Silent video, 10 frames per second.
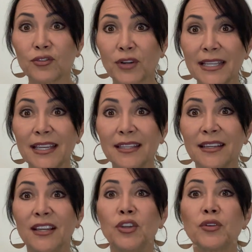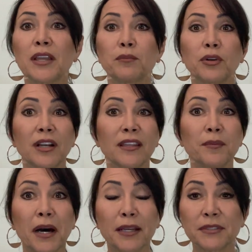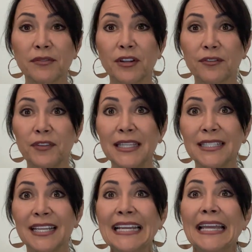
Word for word: drink it. You can put it on the bottoms of your feet.